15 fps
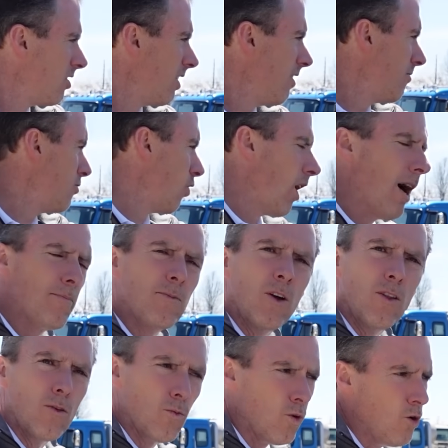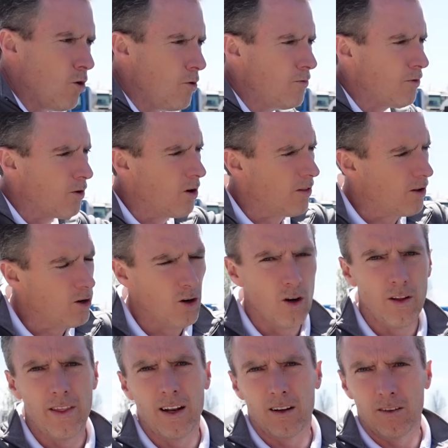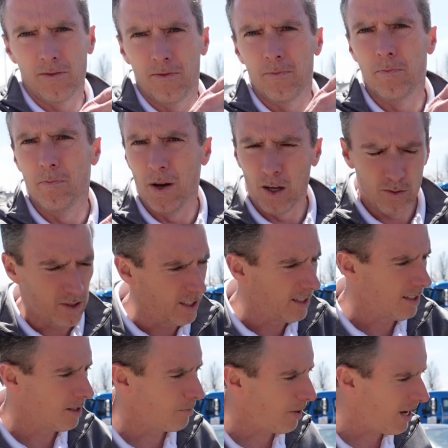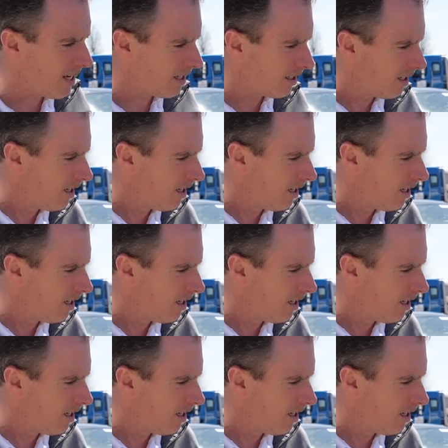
that have dropped on the roof or on the hood that'll have melted into the paint.